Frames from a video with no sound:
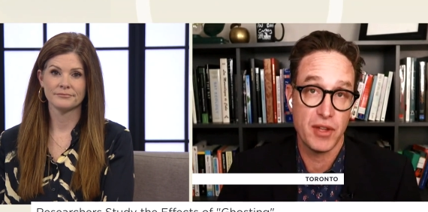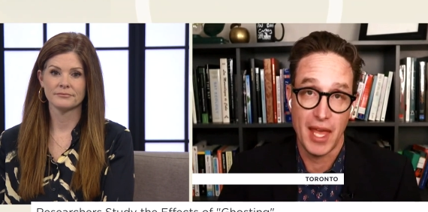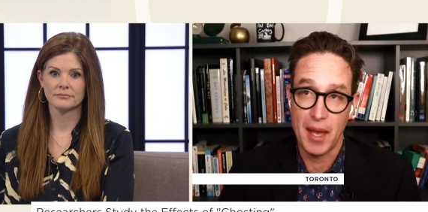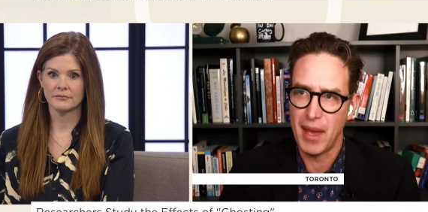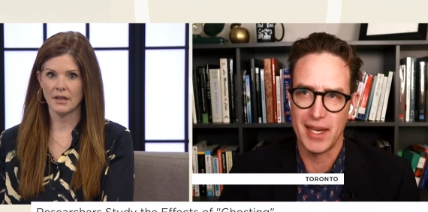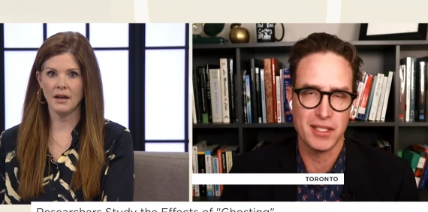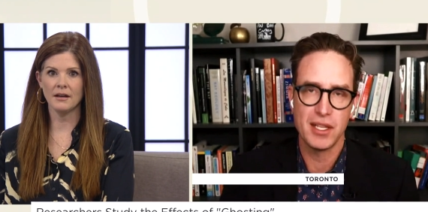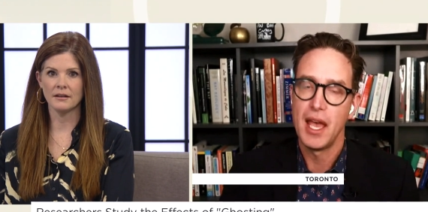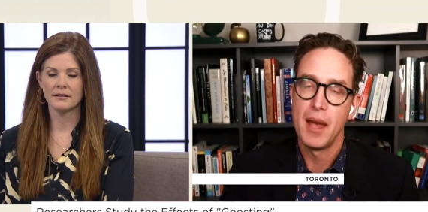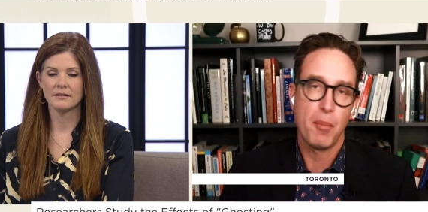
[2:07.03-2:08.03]
Speaker 1: for them, and yeah.
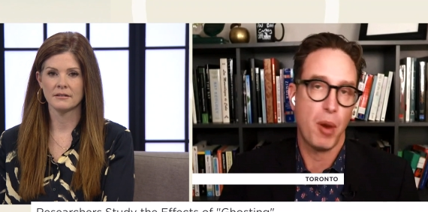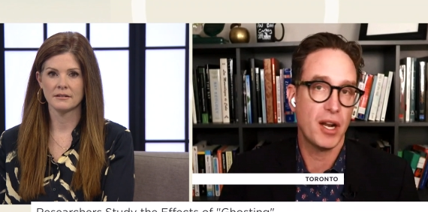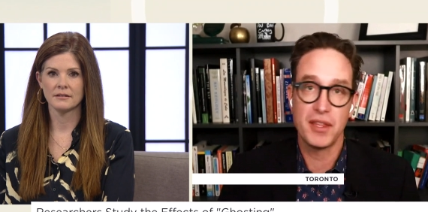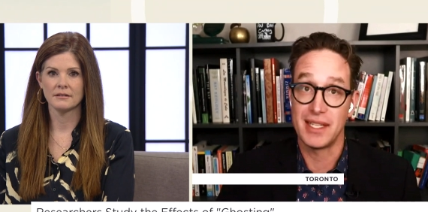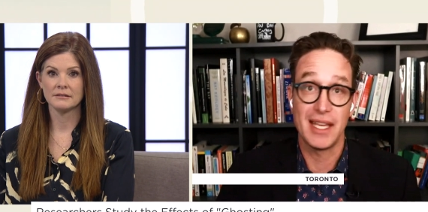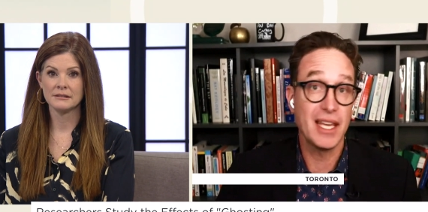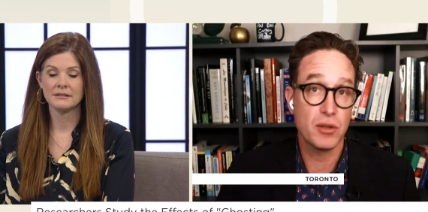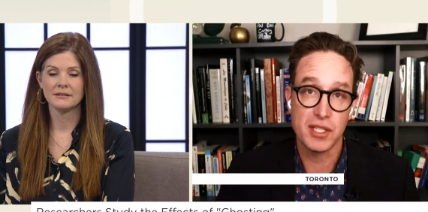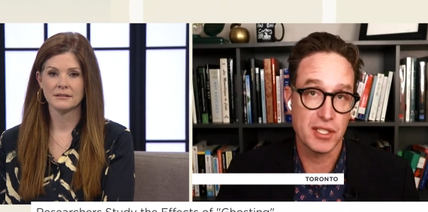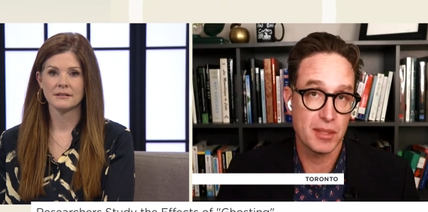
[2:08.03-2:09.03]
it's part of this
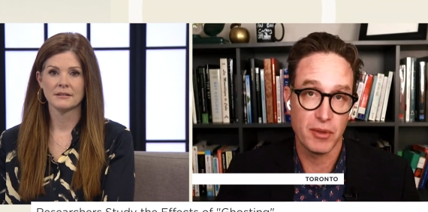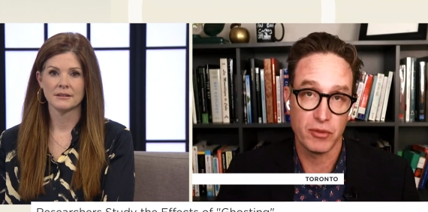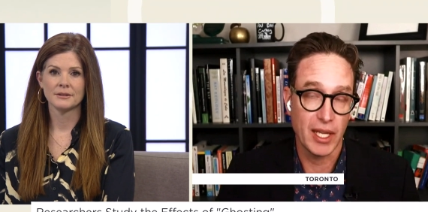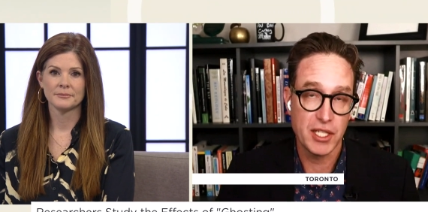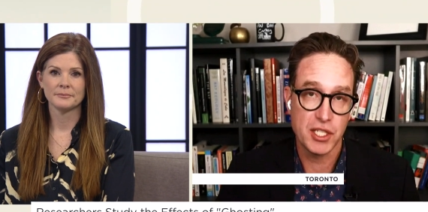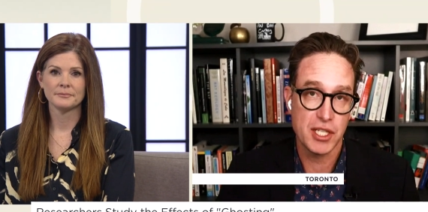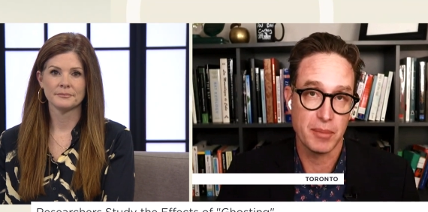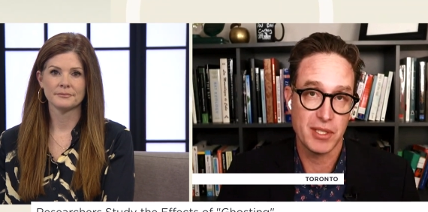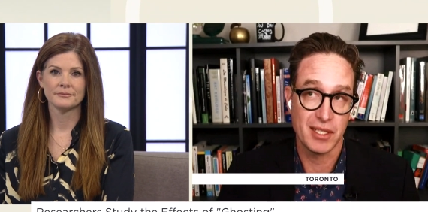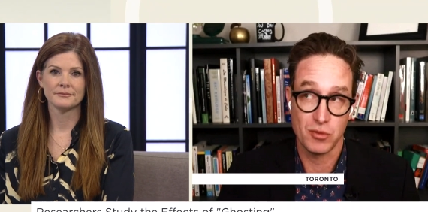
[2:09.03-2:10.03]
ecosystem of
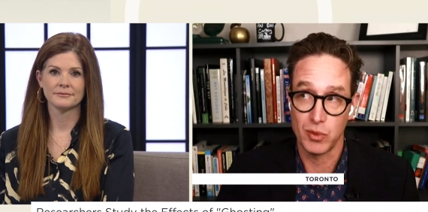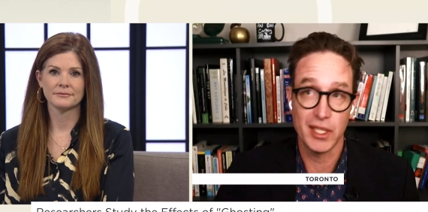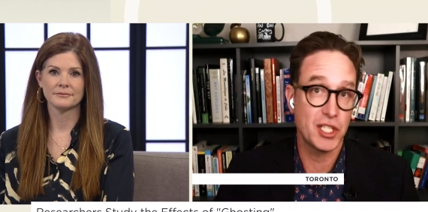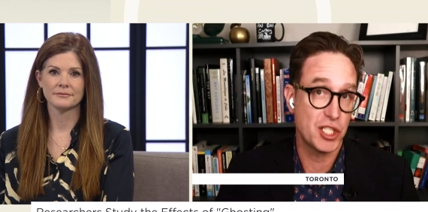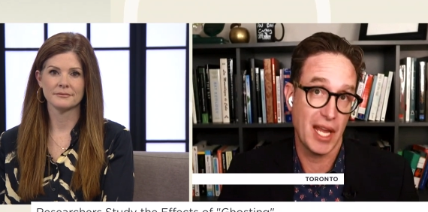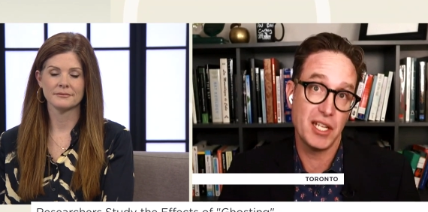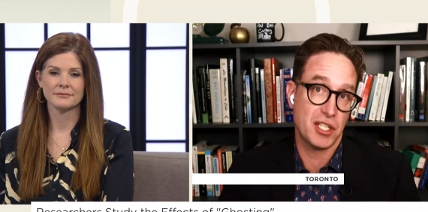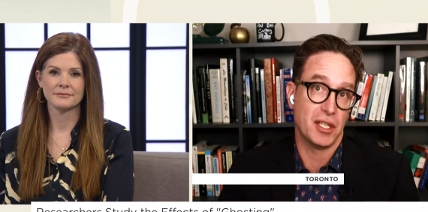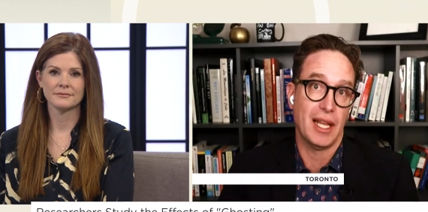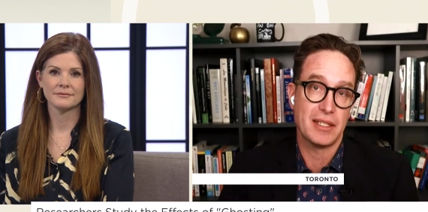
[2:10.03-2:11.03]
relationships that's really
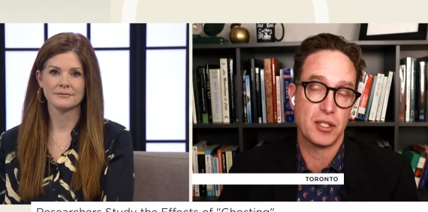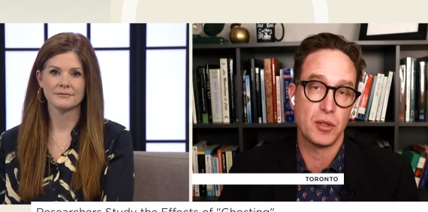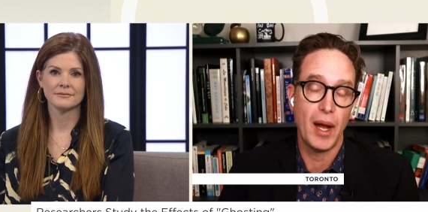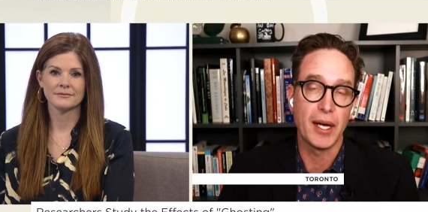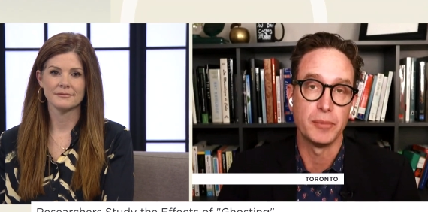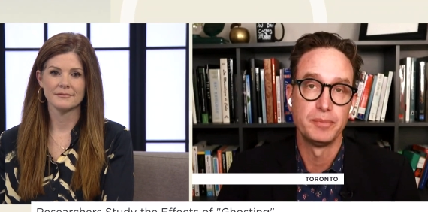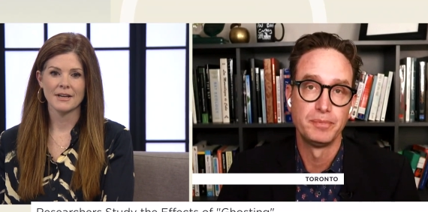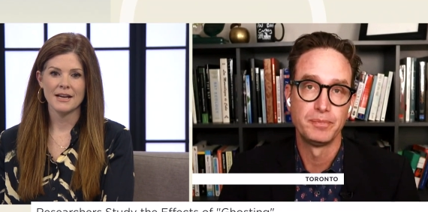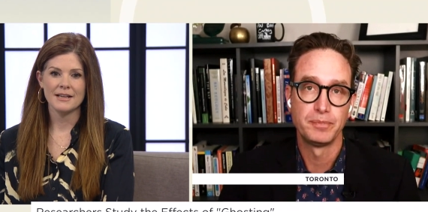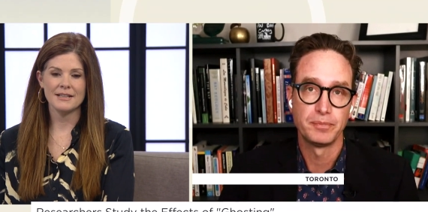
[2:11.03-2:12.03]
changed in the last little while.
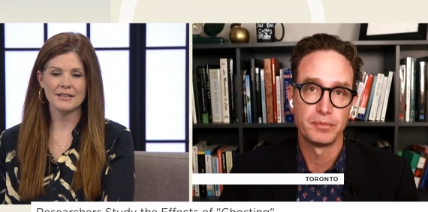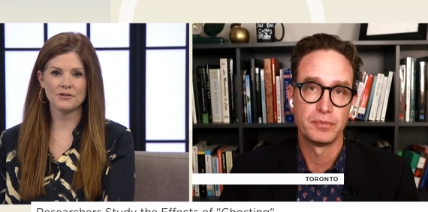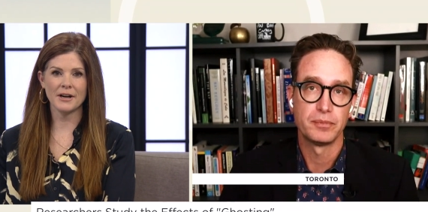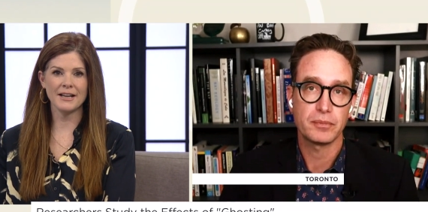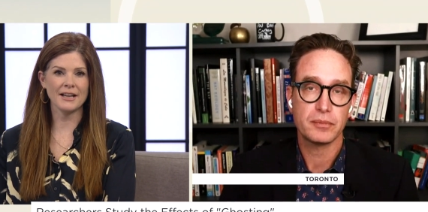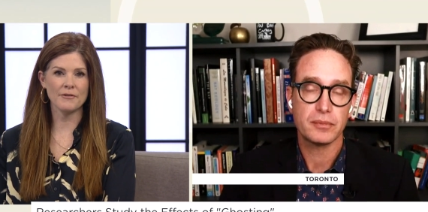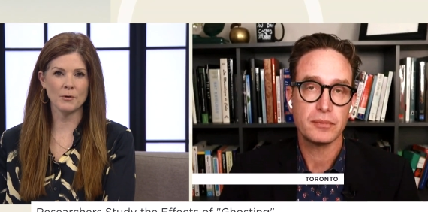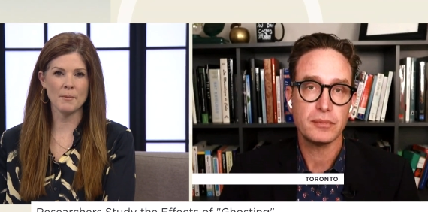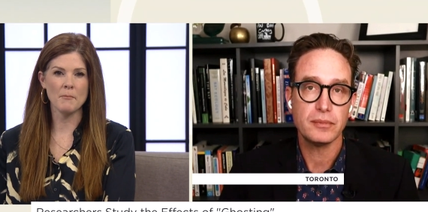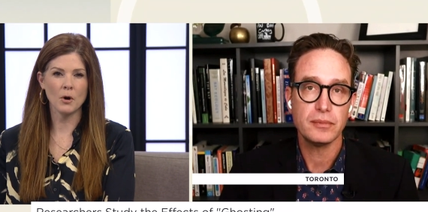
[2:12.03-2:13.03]
Speaker 2: Did it try to
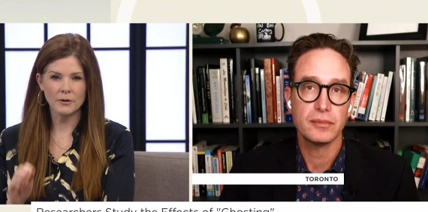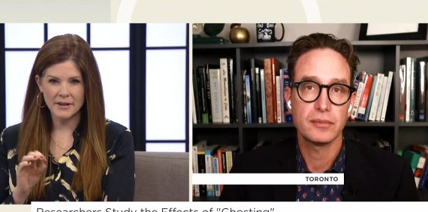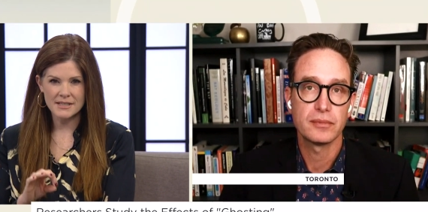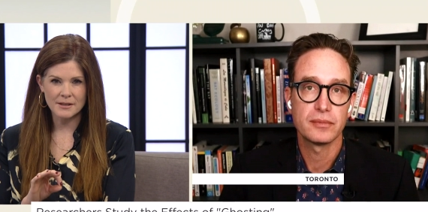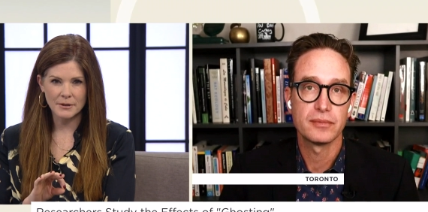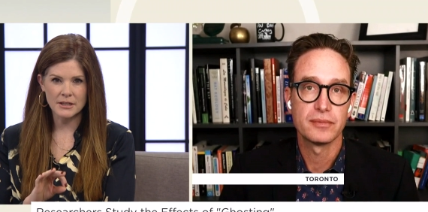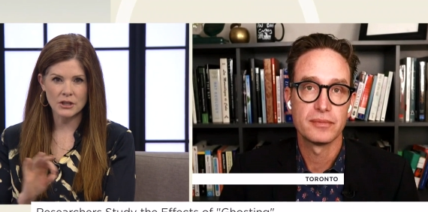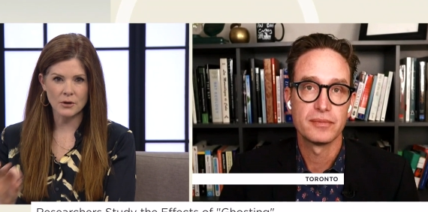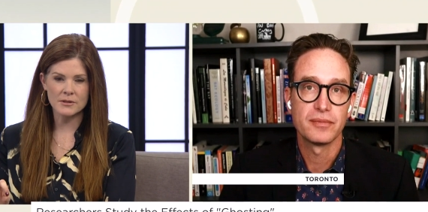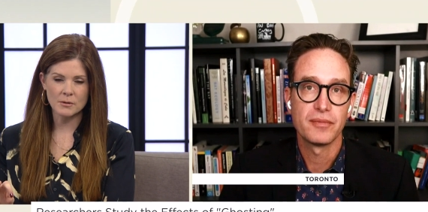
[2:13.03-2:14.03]
uncover what motivates somebody to
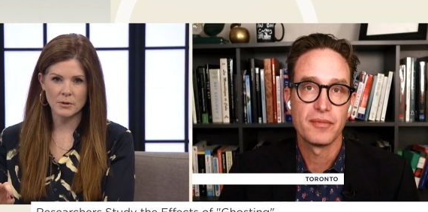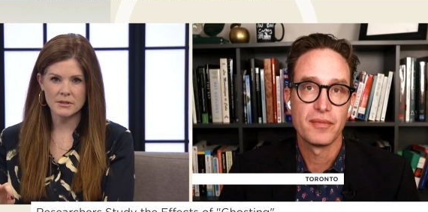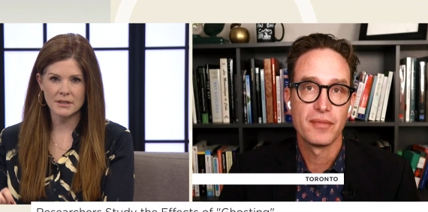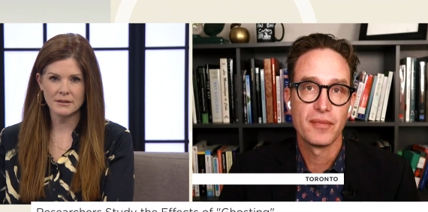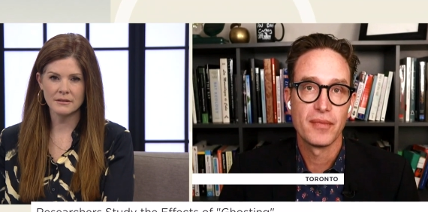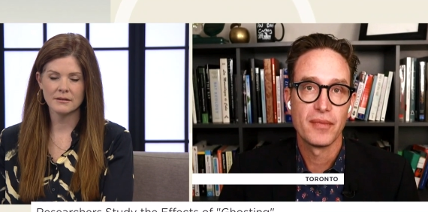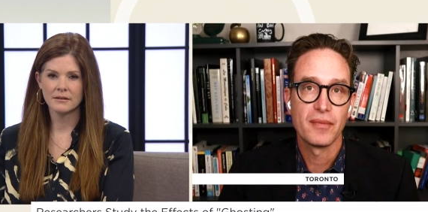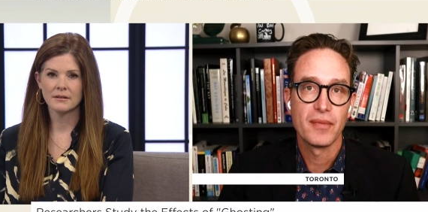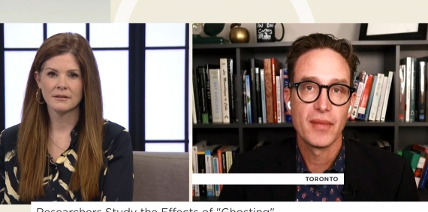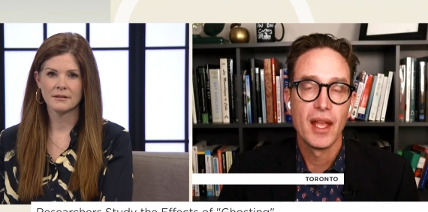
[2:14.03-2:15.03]
ghost a person?
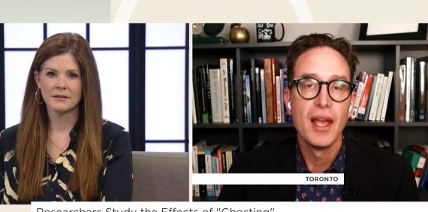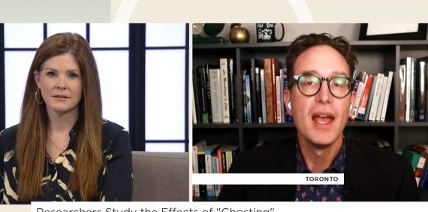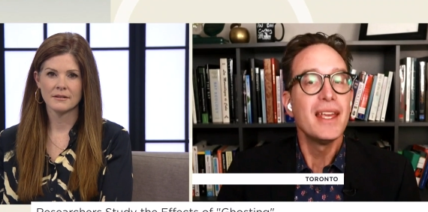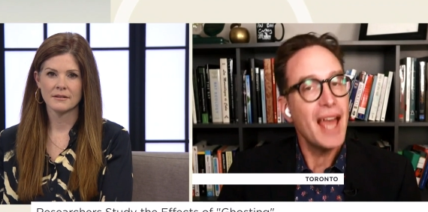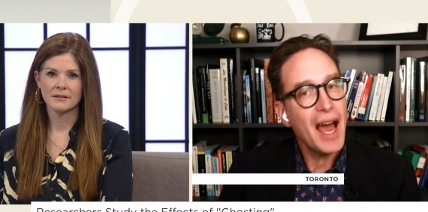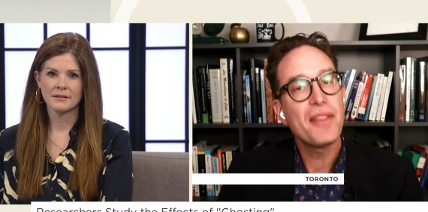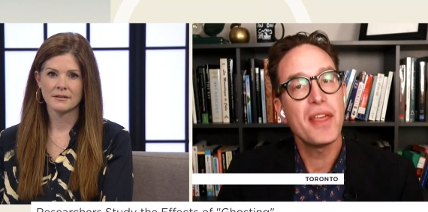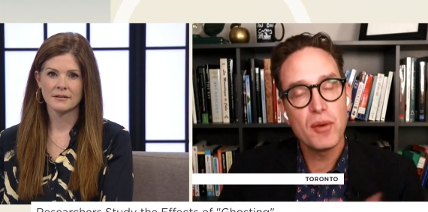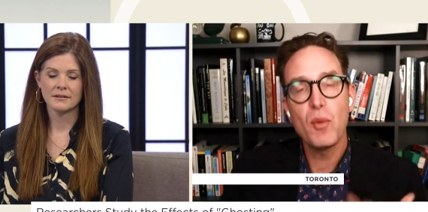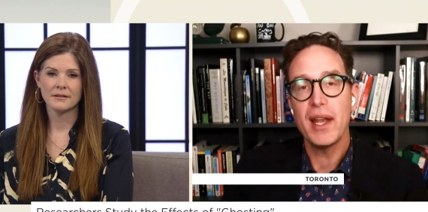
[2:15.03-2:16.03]
Speaker 1: Yeah,
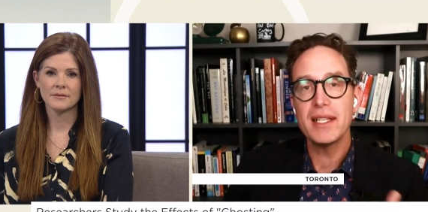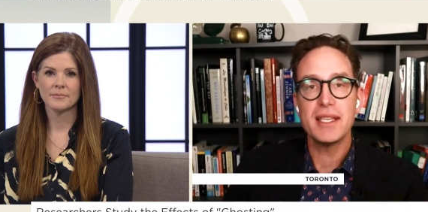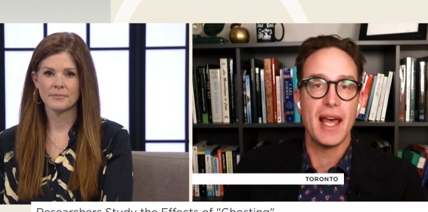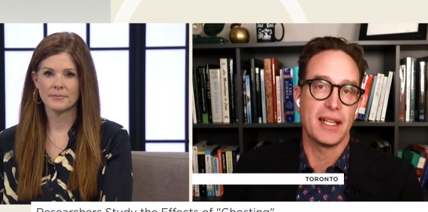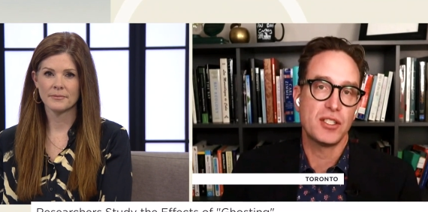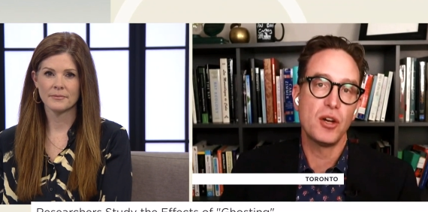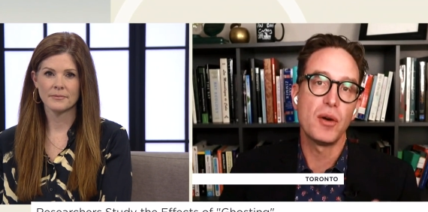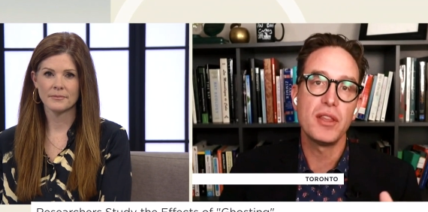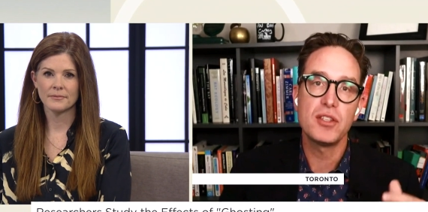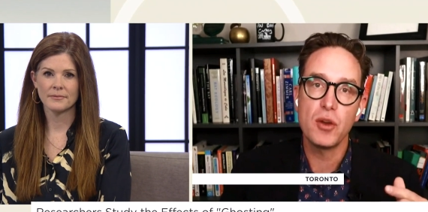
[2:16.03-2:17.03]
they went into that.
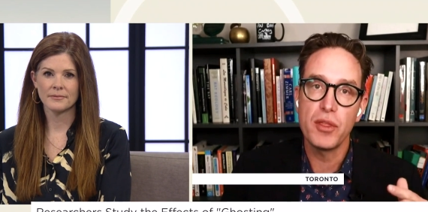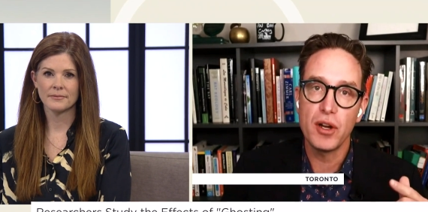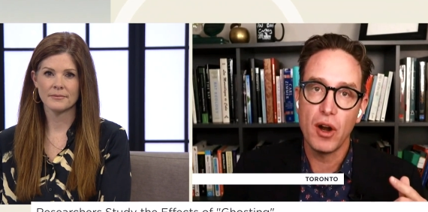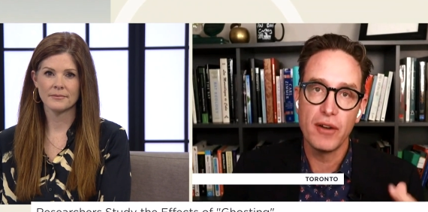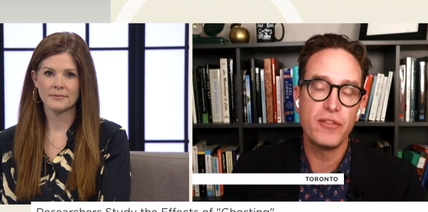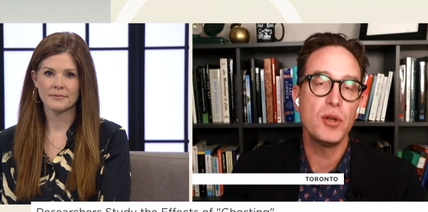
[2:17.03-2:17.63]
So, so there are a